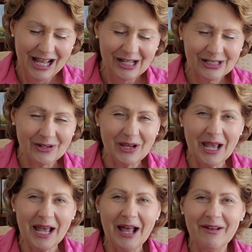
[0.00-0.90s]
So
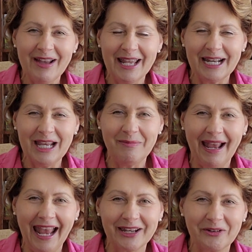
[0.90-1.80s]
yeah, I've had to keep a
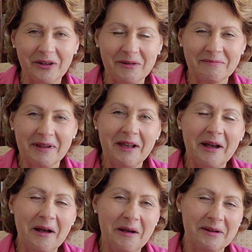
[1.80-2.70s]
handle
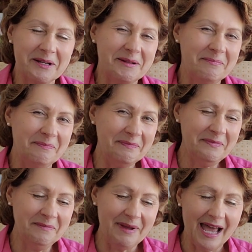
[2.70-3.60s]
on
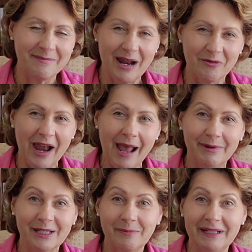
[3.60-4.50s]
buying my
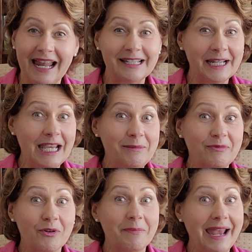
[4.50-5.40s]
rabbits, but it doesn't keep me
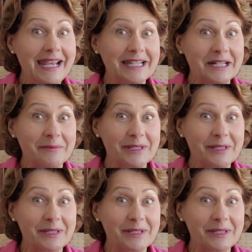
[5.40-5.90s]
from making them.